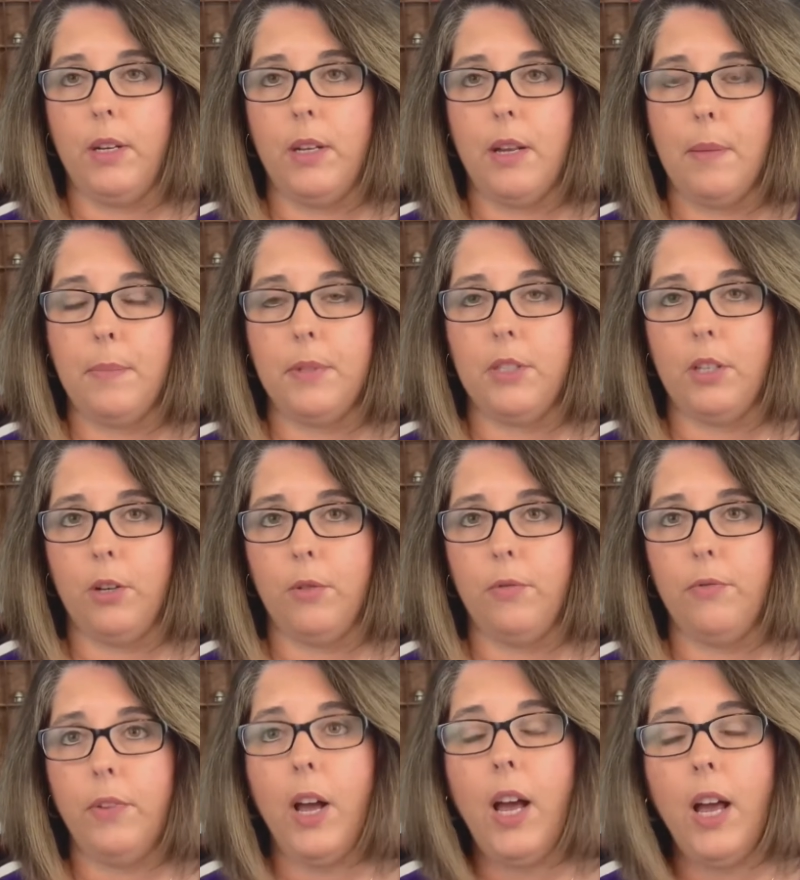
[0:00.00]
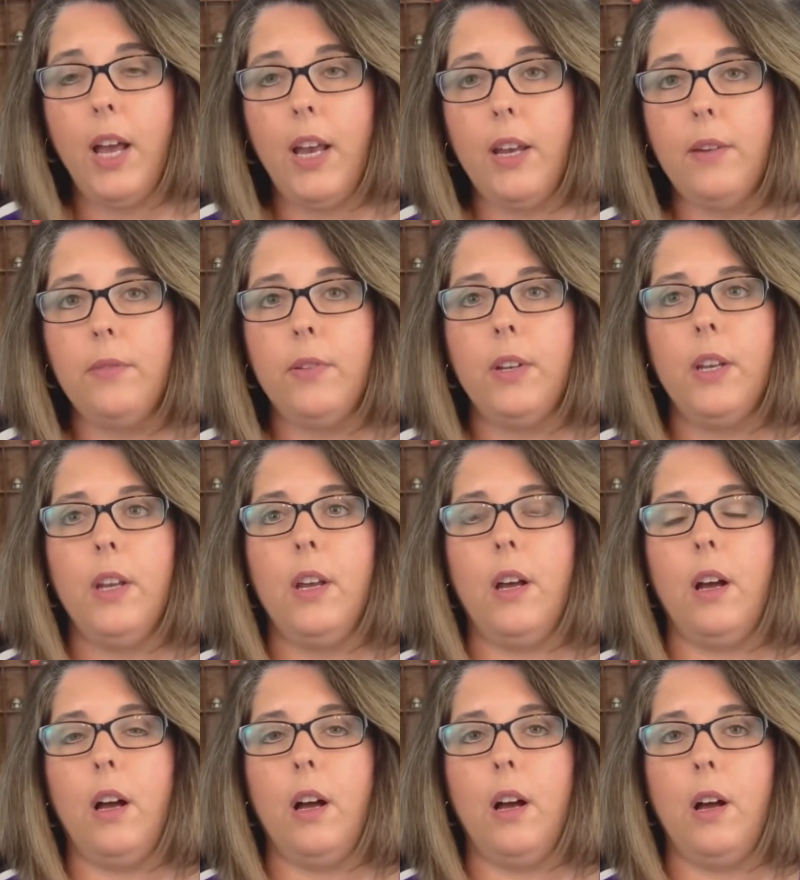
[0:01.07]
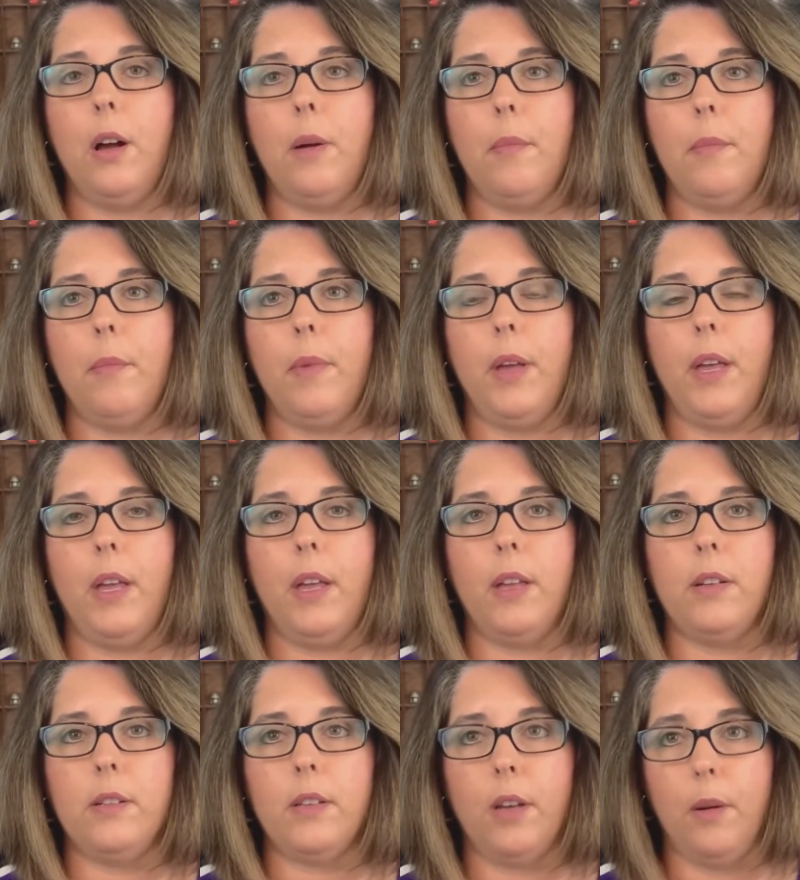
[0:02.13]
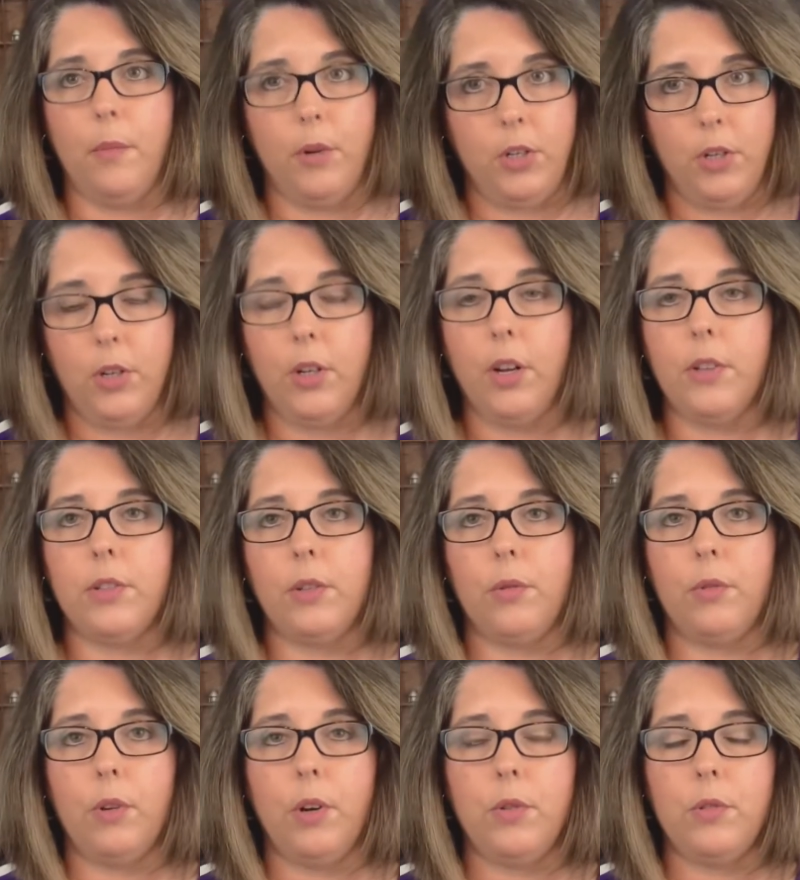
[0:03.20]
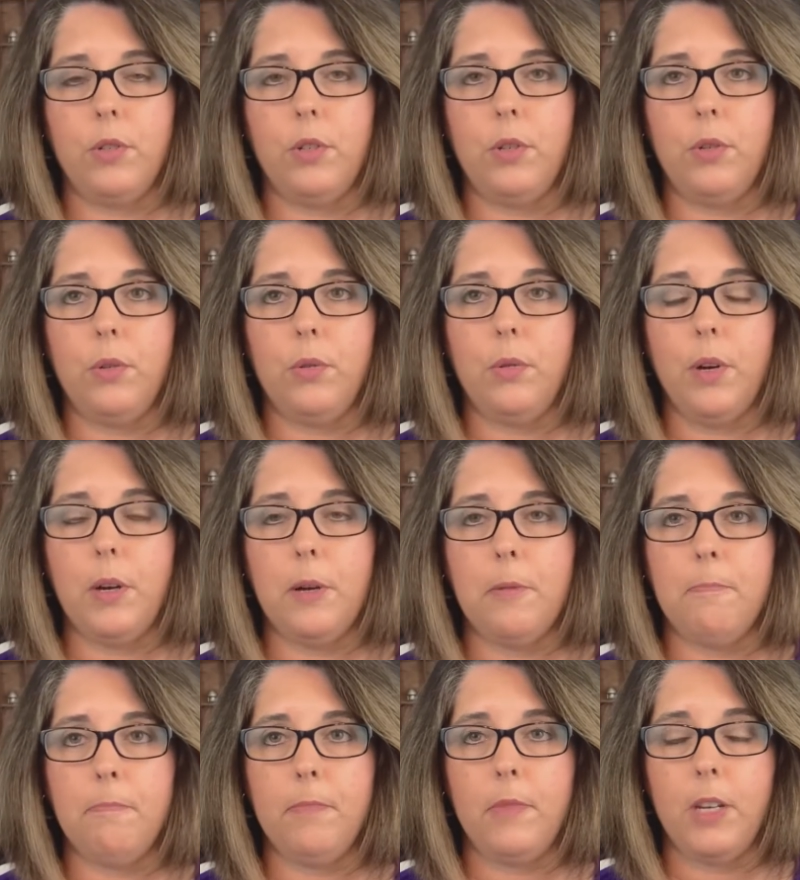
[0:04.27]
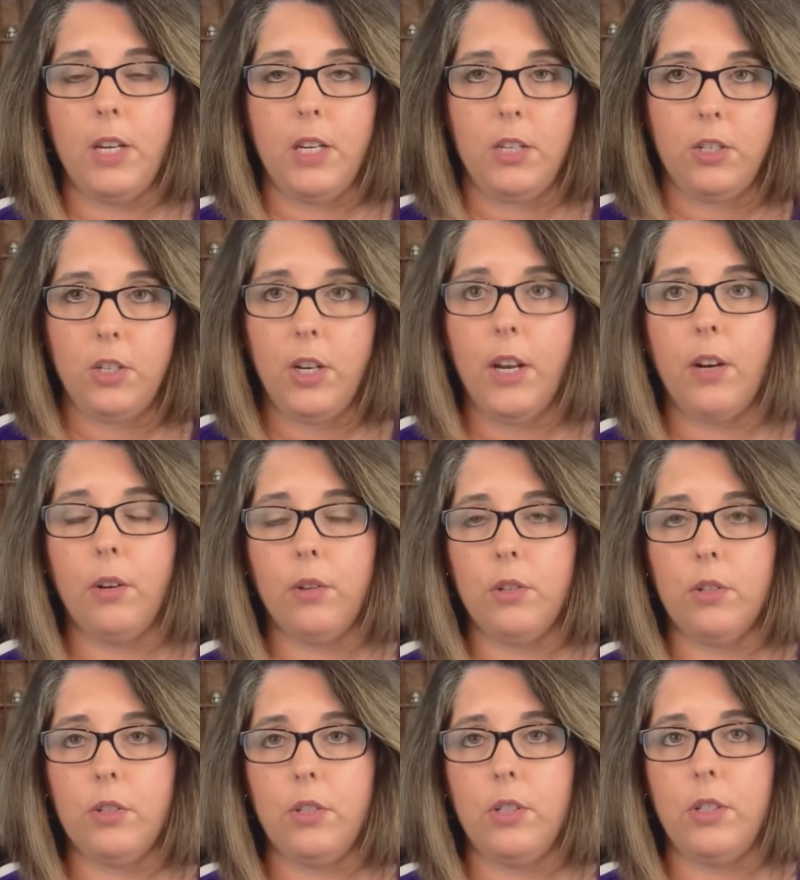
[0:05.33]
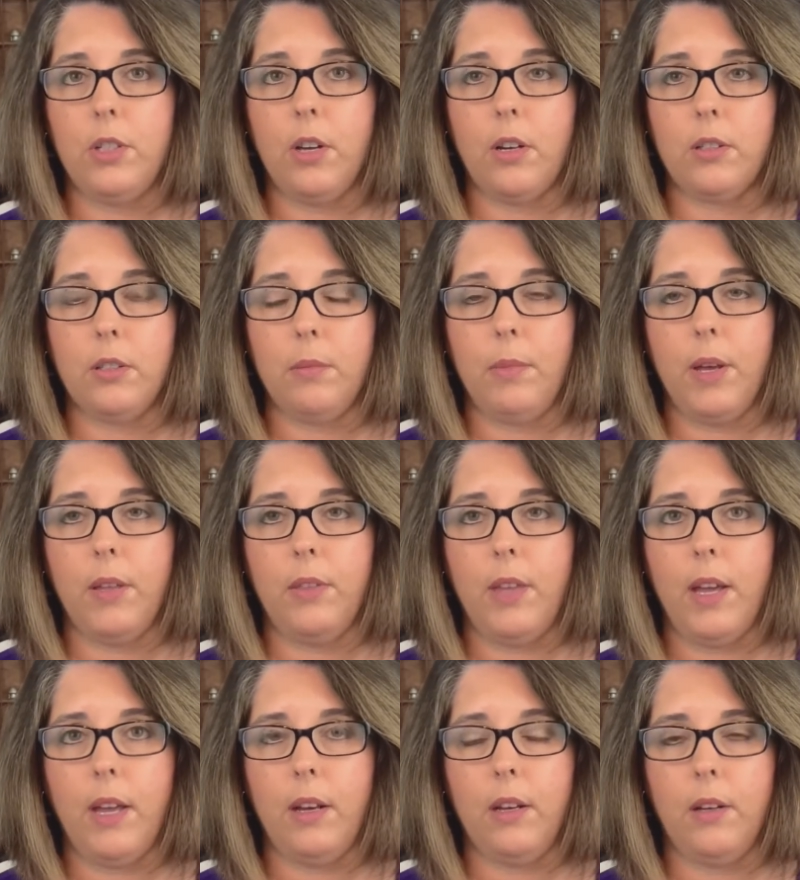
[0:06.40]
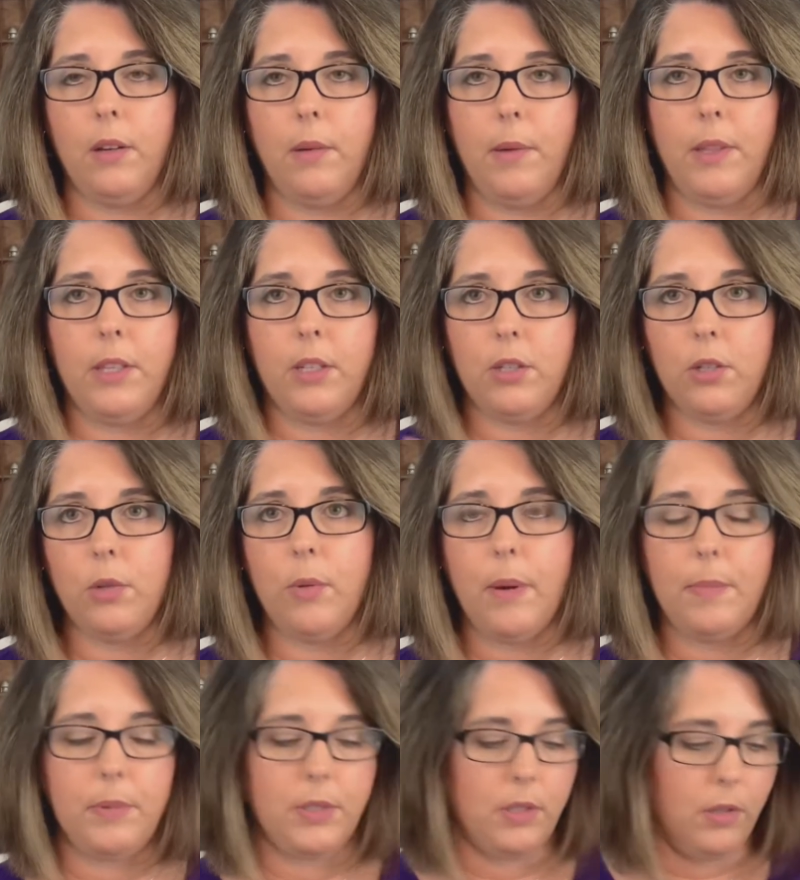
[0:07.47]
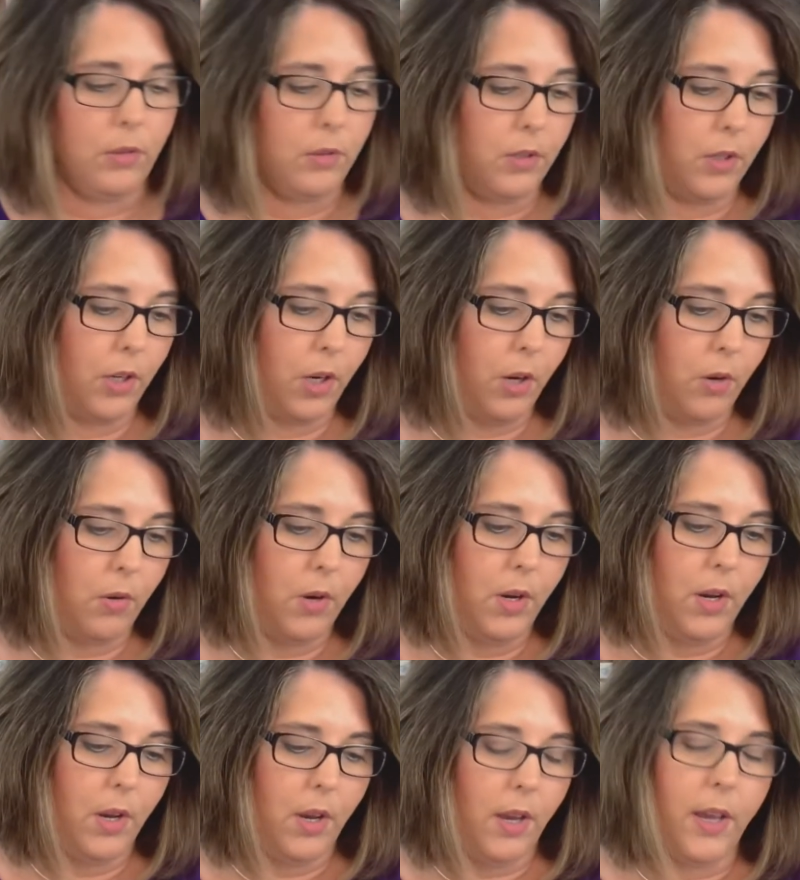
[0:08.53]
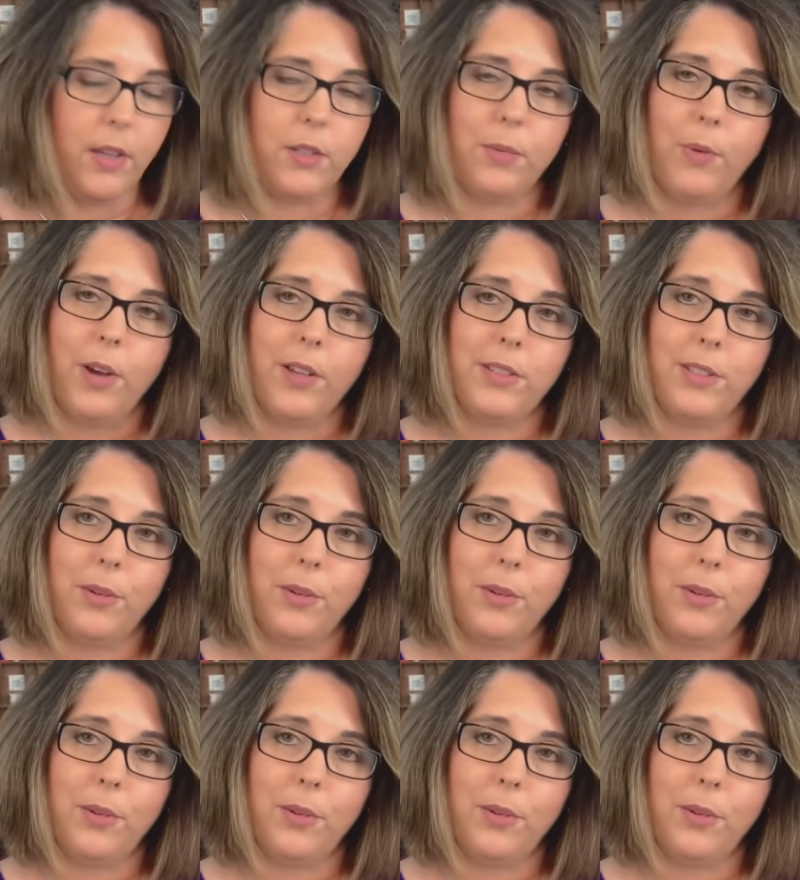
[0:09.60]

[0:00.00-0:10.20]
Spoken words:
episode 5. And you can also go to Nikki's channel, and she talks about that, I think 2 episodes ago as well.